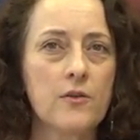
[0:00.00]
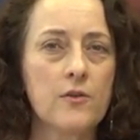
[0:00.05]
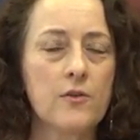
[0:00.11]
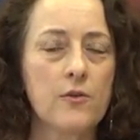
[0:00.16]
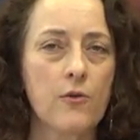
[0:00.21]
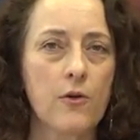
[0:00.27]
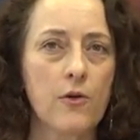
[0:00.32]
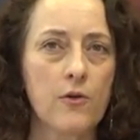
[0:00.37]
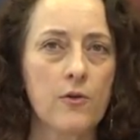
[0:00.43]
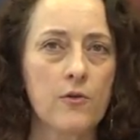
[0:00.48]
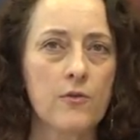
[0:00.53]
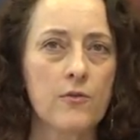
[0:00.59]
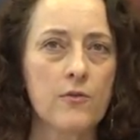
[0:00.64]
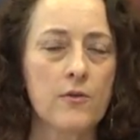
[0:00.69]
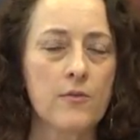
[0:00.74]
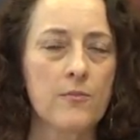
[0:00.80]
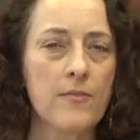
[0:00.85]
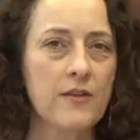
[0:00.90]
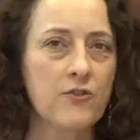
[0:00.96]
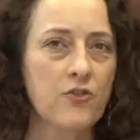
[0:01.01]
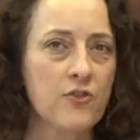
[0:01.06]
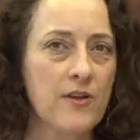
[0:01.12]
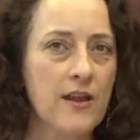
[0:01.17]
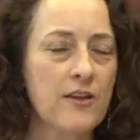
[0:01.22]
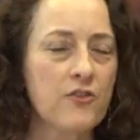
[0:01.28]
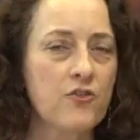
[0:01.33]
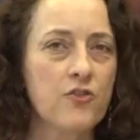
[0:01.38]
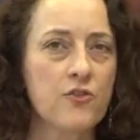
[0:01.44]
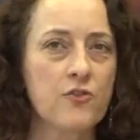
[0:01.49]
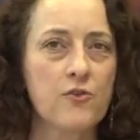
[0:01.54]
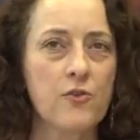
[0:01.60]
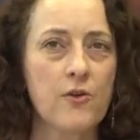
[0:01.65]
your own imagination,